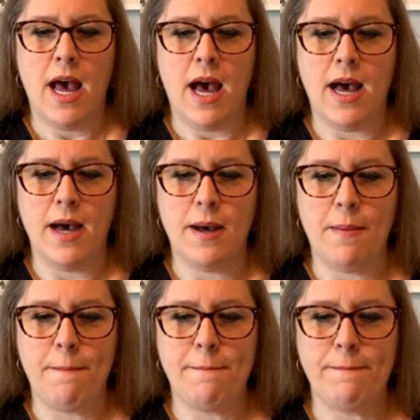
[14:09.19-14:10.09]

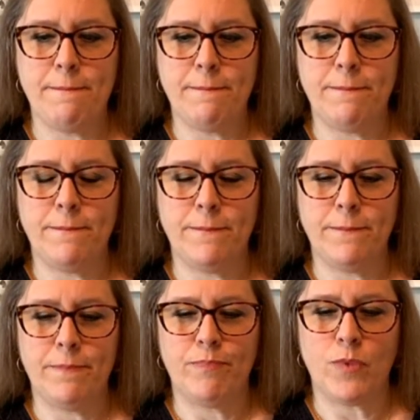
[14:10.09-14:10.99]
Um,
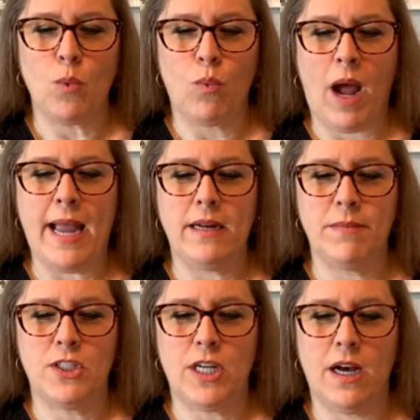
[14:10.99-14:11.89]
right,
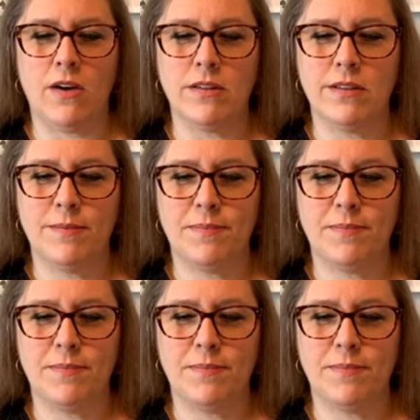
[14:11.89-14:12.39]
Michelle.